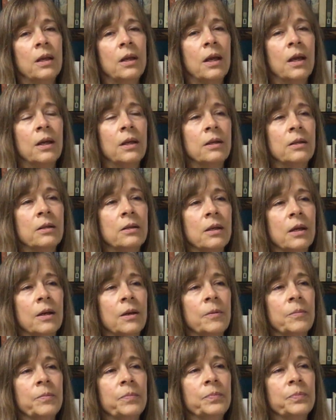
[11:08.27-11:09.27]
and
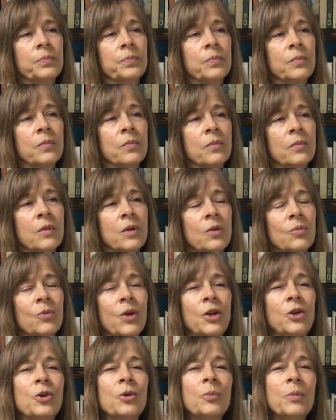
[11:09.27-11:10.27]

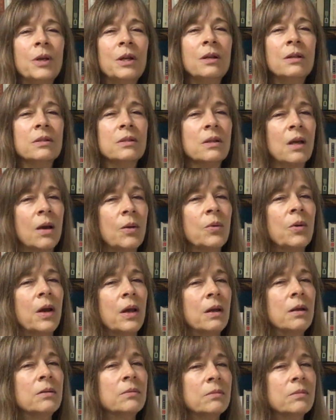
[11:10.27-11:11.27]
run your meetings that way.